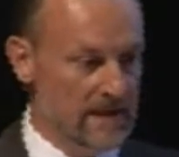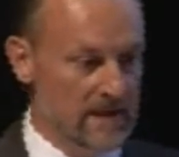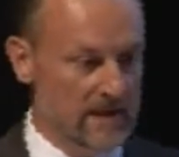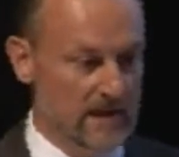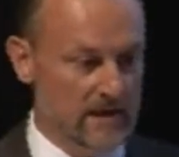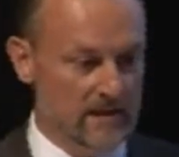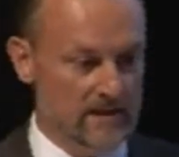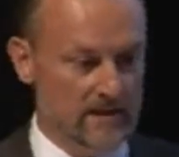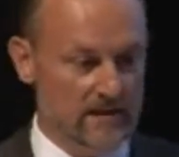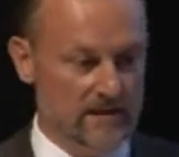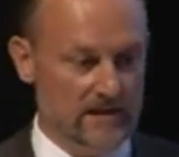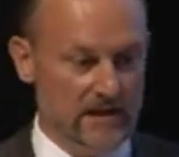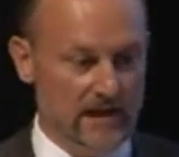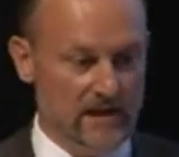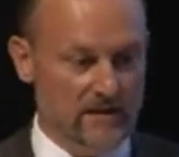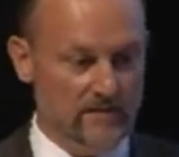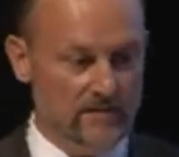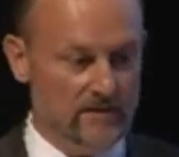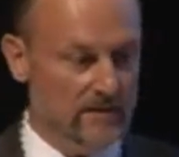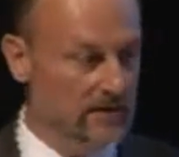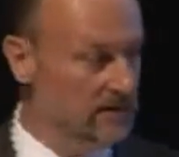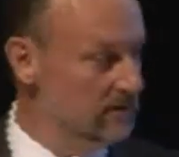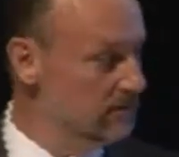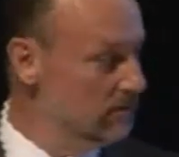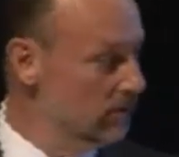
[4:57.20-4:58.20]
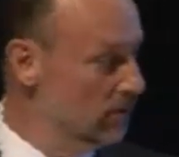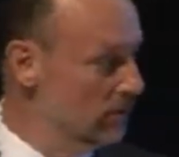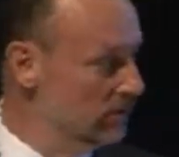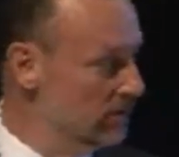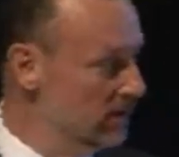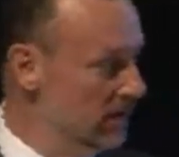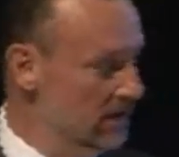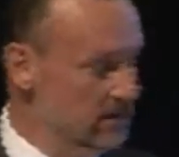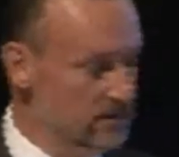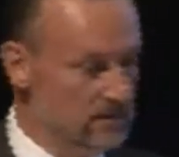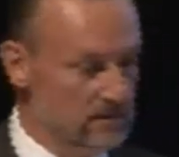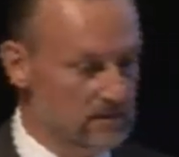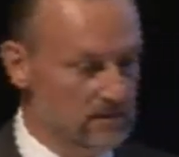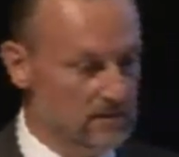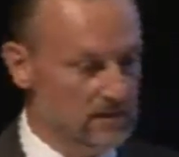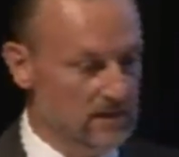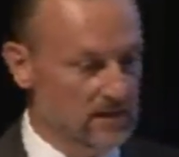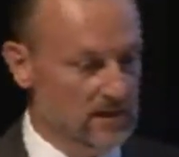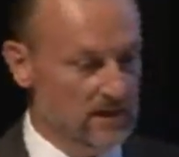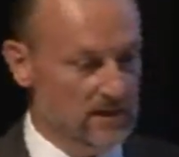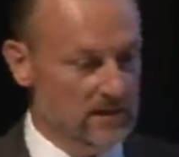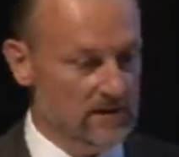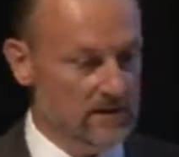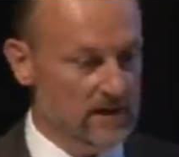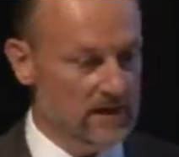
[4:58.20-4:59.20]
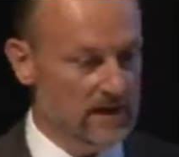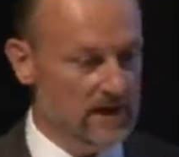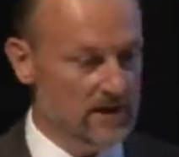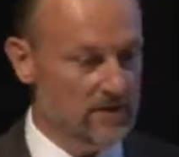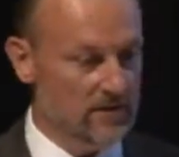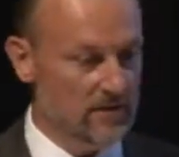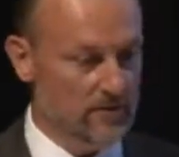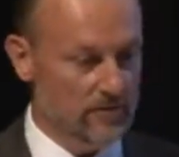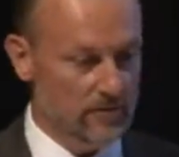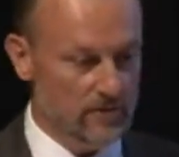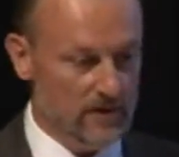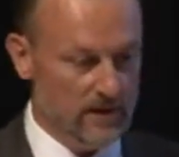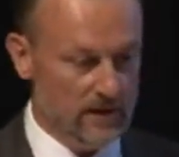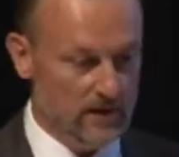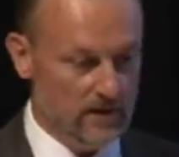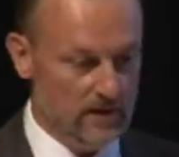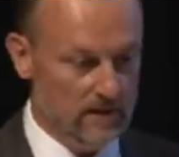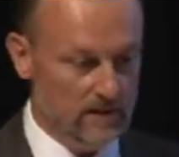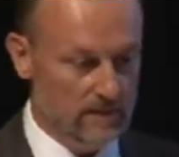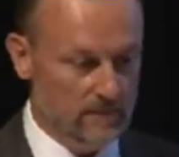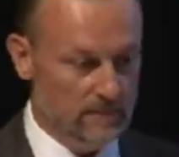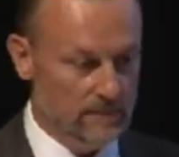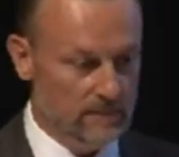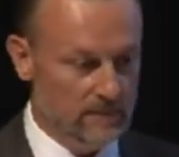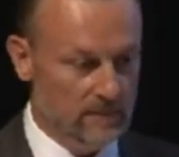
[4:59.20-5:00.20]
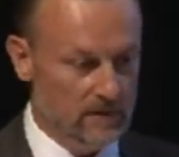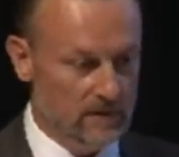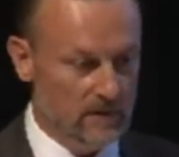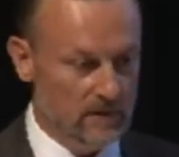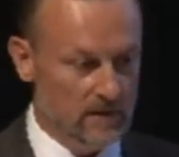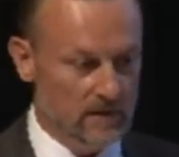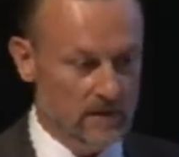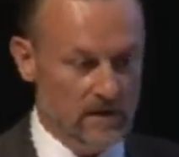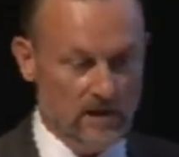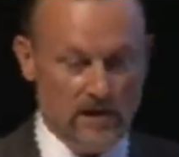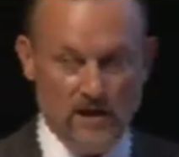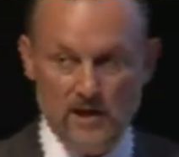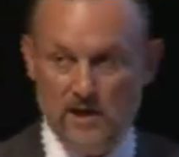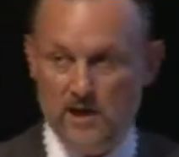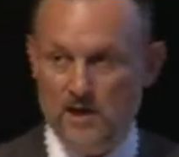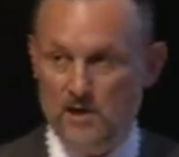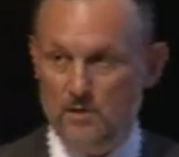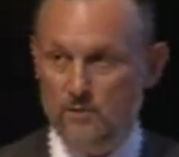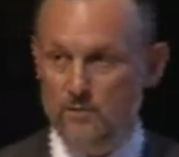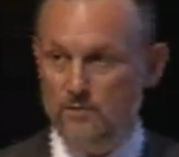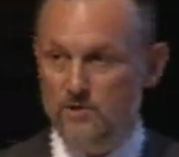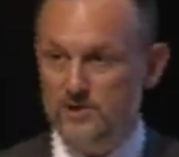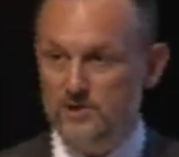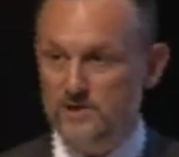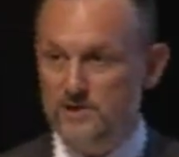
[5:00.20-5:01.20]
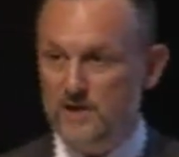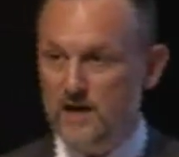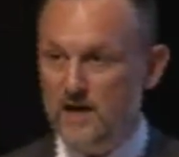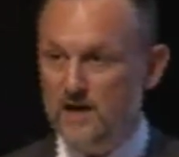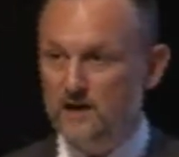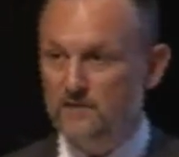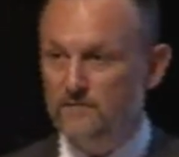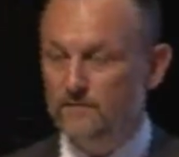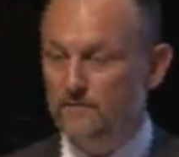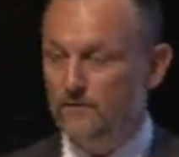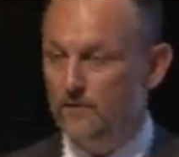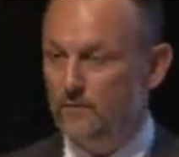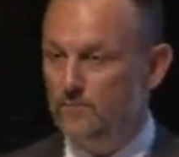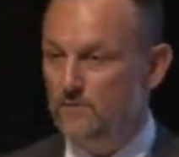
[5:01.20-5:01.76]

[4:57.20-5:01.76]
The delivered models, there are 3. We start from